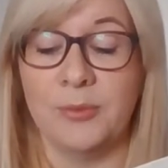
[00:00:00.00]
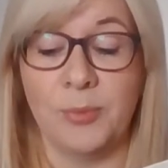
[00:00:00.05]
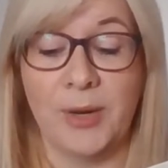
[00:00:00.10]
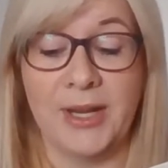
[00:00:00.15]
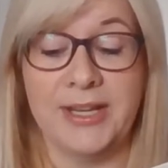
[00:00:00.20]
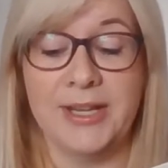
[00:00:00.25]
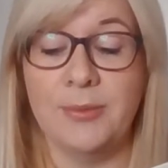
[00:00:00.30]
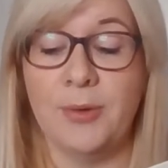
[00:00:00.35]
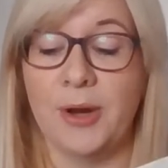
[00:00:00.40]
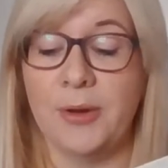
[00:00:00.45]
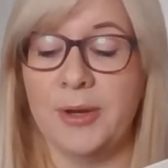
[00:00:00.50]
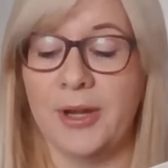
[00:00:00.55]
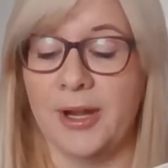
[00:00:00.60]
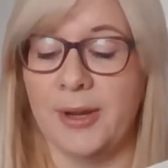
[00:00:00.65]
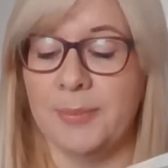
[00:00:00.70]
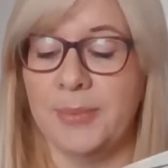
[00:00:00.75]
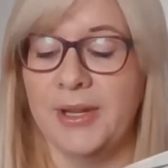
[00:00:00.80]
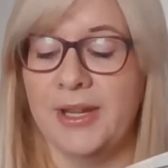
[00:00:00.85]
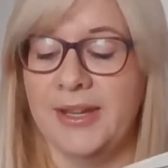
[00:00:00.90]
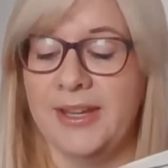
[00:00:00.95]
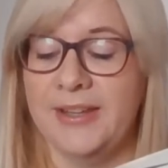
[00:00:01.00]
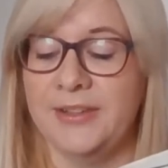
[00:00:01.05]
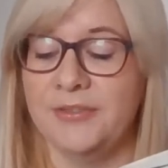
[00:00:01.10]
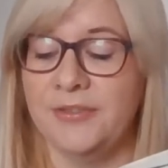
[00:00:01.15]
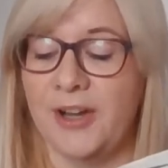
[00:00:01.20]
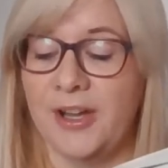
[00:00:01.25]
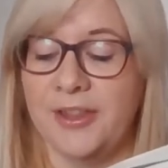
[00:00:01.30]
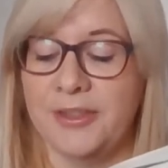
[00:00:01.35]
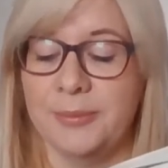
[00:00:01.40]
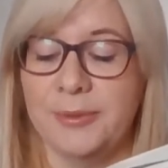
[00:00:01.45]
and when he woke up, his
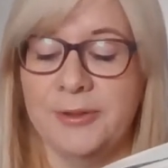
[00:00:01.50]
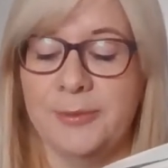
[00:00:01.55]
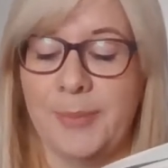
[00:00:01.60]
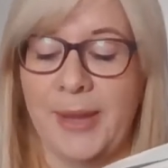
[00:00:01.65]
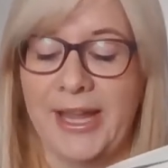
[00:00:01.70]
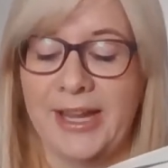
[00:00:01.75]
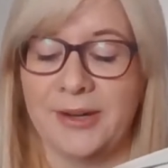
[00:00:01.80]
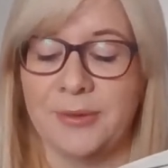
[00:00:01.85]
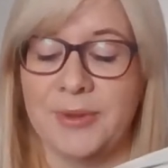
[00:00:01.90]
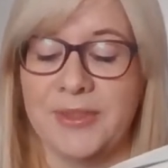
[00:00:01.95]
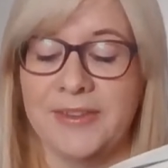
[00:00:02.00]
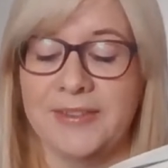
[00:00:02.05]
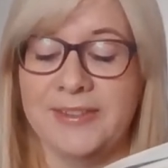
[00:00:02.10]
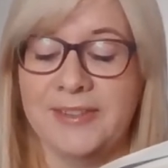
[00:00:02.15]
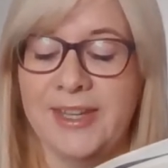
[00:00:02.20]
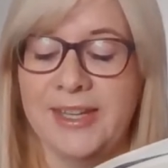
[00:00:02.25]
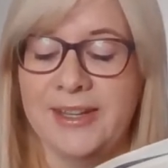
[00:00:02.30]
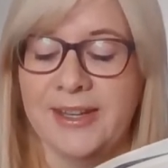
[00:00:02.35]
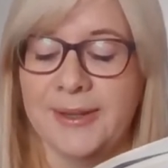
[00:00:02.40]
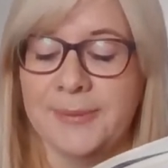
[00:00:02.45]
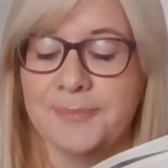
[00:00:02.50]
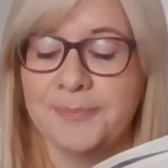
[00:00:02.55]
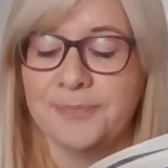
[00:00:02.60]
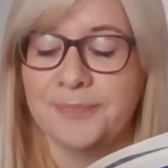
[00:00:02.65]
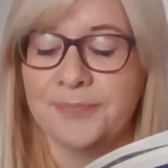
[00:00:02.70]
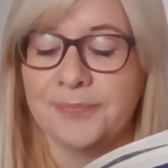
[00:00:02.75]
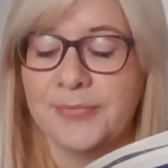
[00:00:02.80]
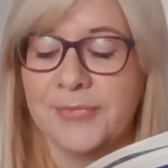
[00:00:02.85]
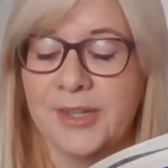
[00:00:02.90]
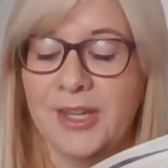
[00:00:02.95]
father was back with his dinner.
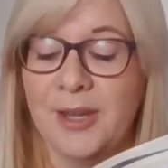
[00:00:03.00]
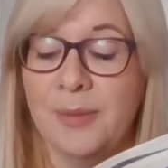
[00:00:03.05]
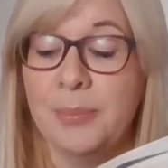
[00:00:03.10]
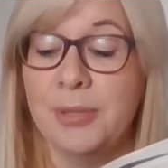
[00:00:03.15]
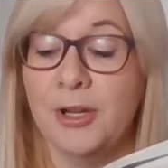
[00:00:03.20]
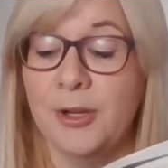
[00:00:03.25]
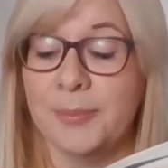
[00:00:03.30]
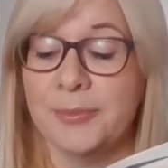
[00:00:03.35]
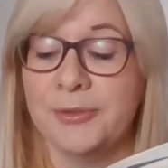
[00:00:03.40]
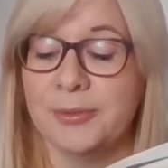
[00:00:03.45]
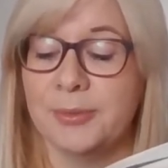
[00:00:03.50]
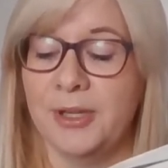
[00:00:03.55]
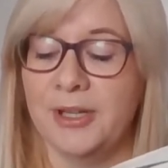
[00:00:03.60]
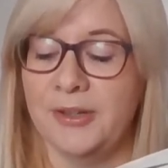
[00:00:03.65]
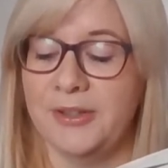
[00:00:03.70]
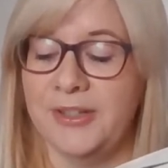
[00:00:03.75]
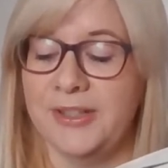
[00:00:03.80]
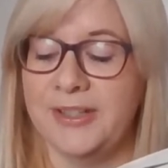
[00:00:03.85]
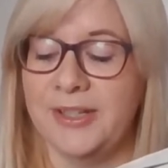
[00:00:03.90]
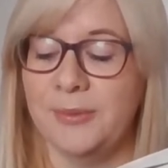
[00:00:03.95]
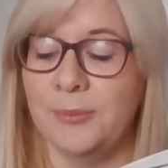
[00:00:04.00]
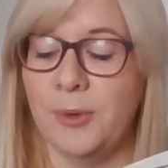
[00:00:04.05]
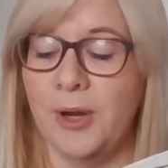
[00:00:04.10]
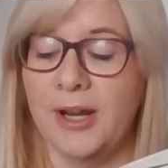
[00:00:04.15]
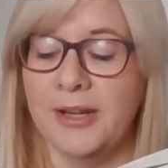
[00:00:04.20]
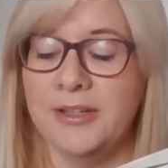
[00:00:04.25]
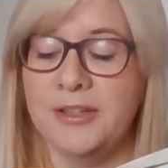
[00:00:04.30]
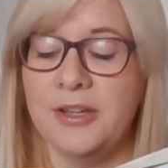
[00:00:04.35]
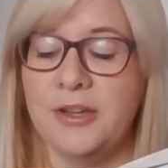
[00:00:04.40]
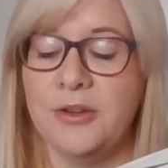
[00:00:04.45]
Plop swallowed it in
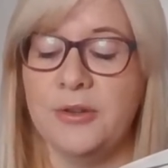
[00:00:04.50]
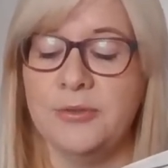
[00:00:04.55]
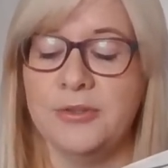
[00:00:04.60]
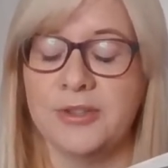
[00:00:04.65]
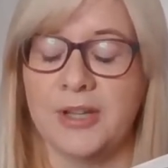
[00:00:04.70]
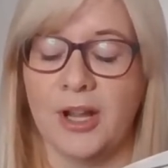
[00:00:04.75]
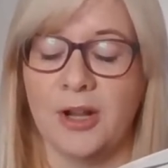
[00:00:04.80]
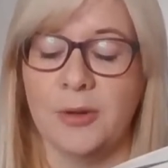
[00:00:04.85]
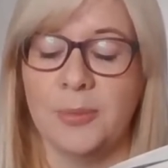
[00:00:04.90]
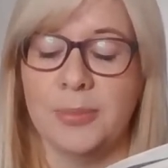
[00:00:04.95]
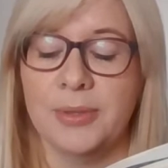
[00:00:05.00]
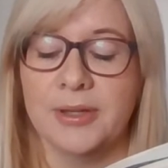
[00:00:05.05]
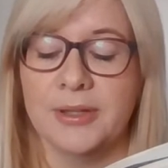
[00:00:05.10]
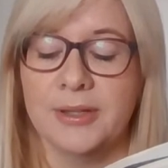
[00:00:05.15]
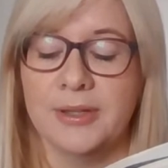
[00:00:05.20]
one huge gulp.